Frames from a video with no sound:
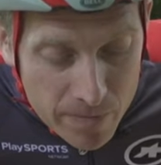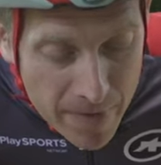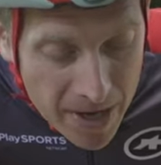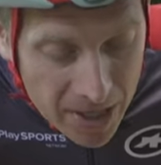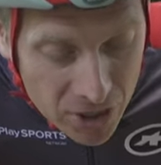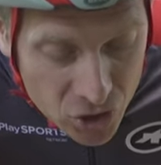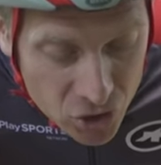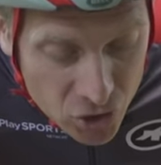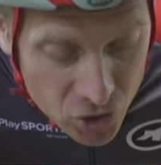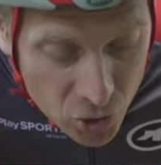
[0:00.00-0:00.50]

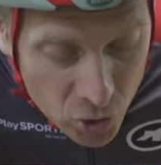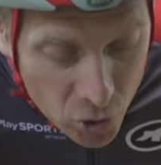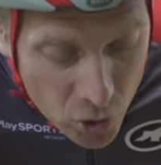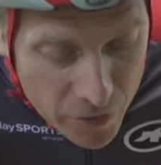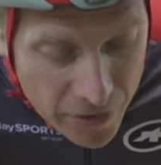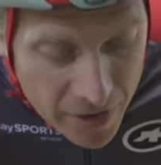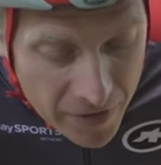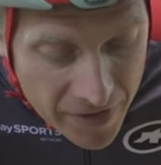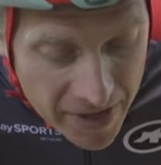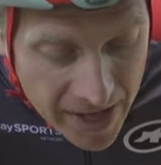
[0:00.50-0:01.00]
make
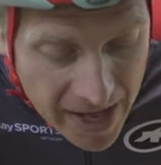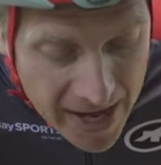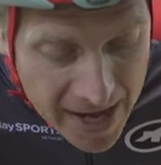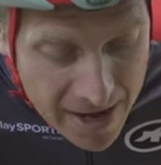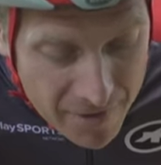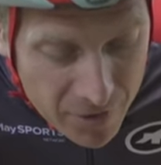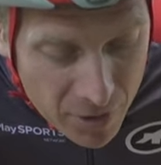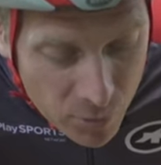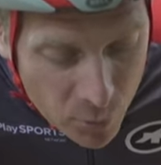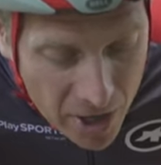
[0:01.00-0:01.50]
sure that the
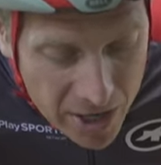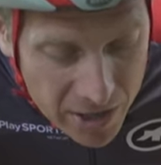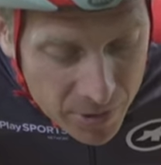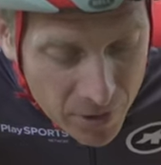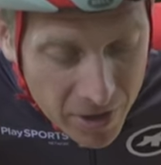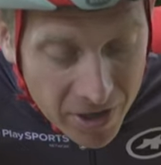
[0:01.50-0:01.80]
area where you